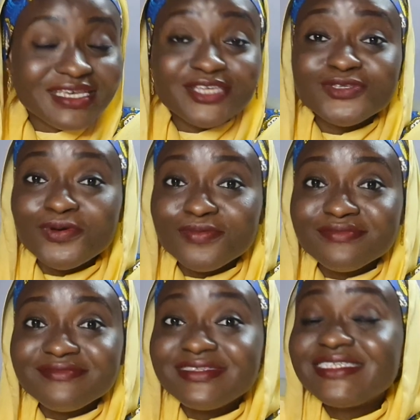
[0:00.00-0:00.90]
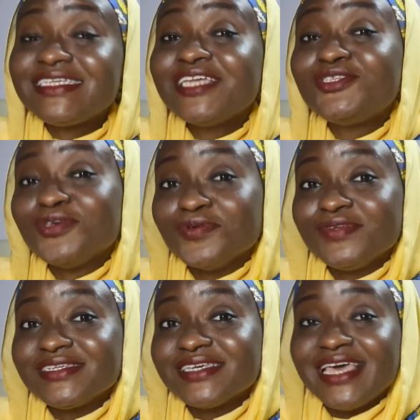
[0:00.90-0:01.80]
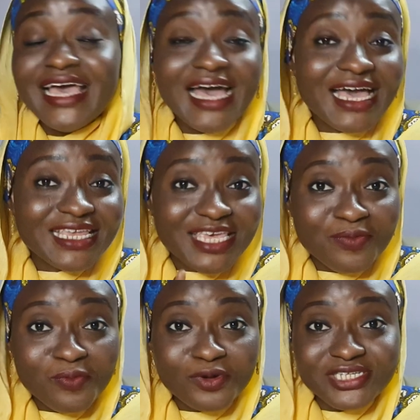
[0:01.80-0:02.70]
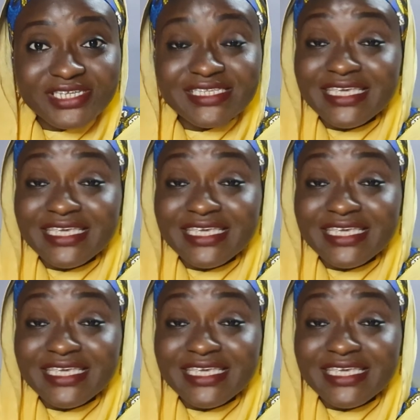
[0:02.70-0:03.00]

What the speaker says: So stay tuned and keep watching